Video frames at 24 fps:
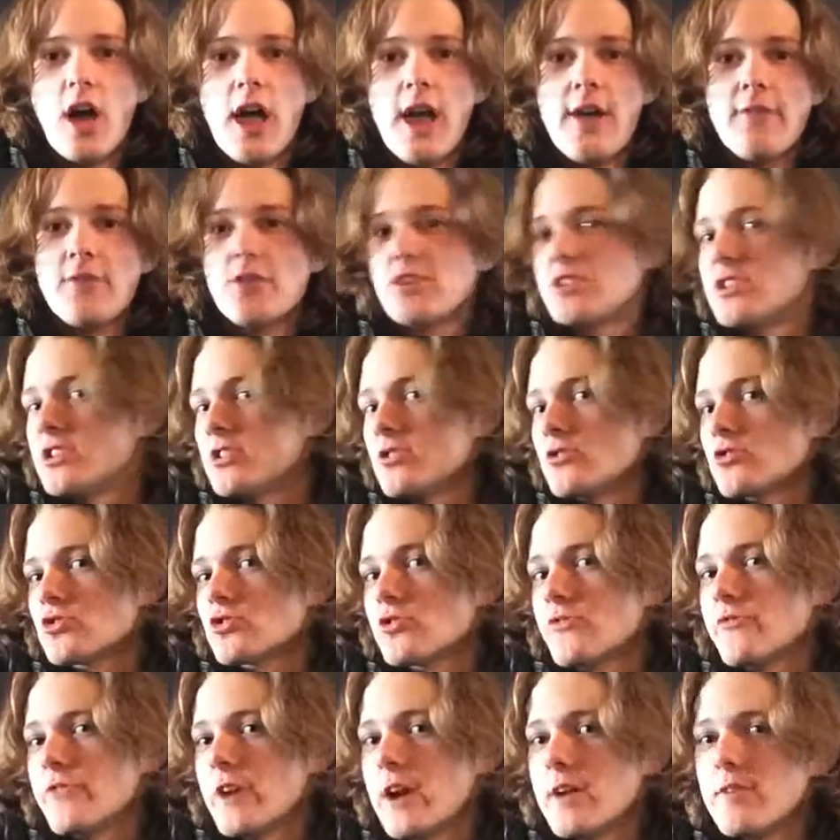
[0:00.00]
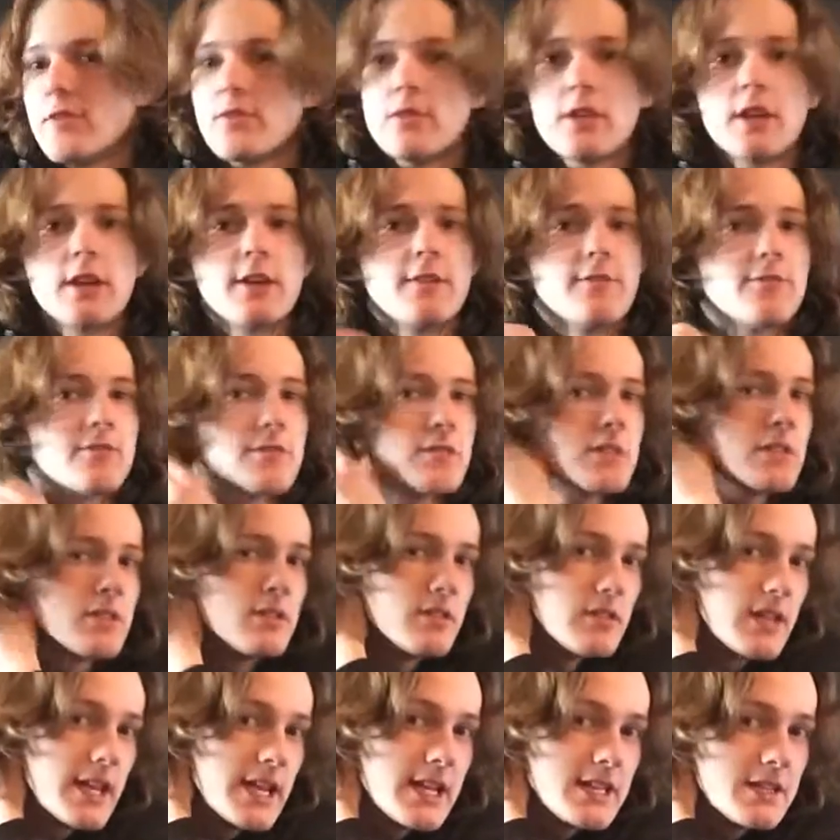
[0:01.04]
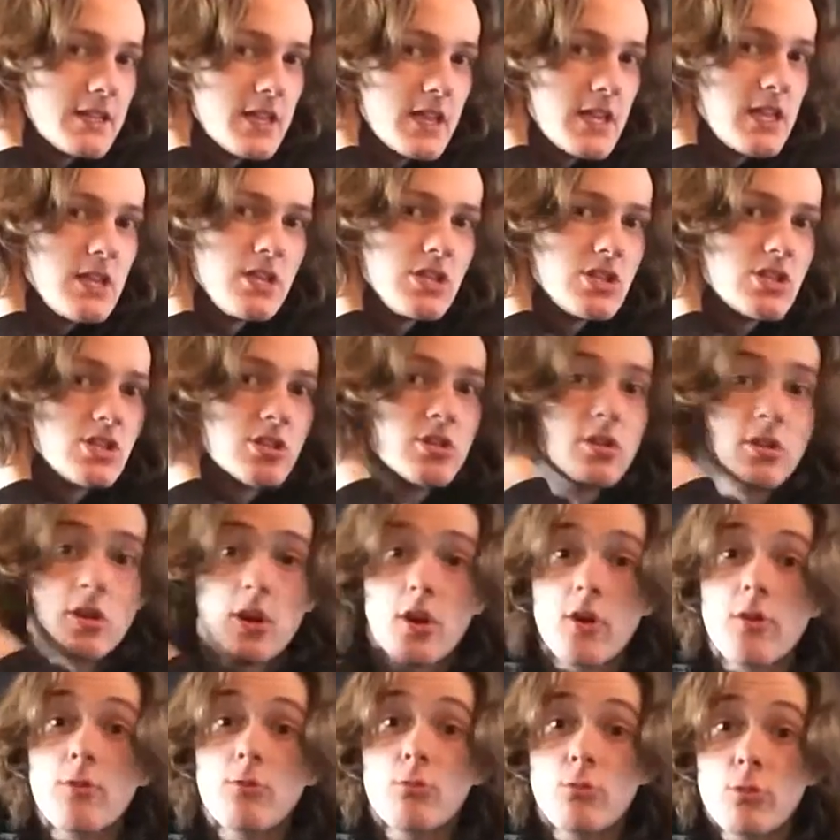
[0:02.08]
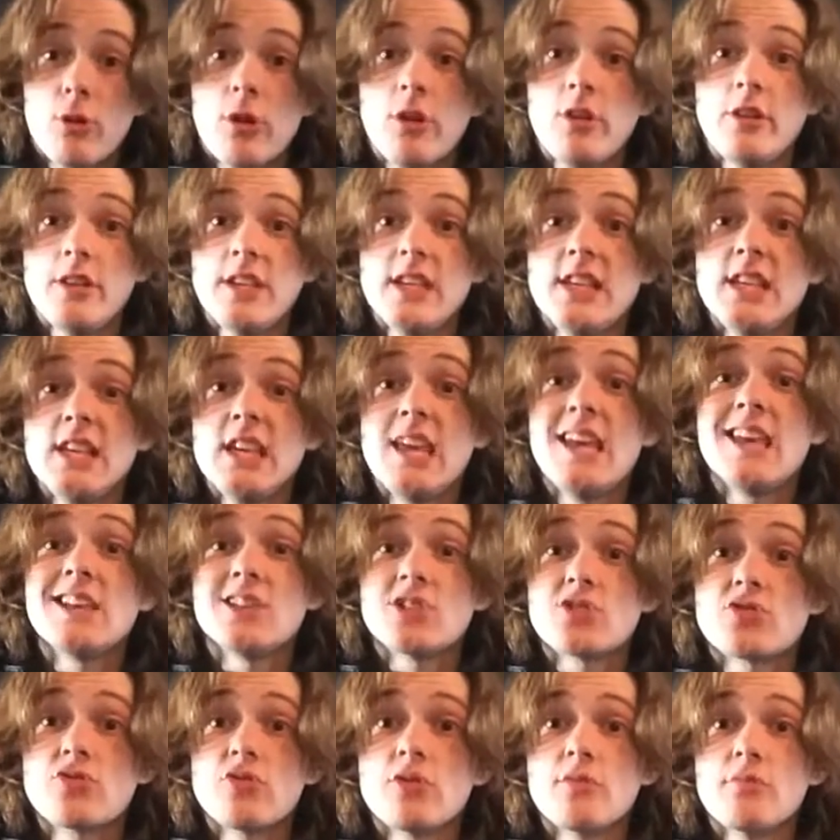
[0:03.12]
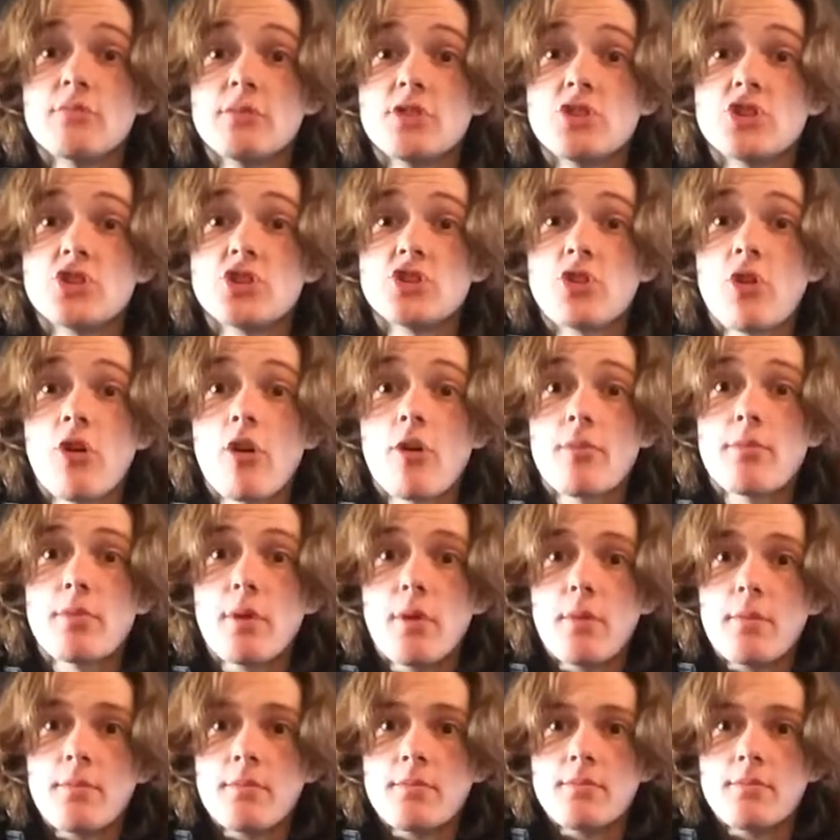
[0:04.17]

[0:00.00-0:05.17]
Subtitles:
Every single survival knives like these are really extremely sharp.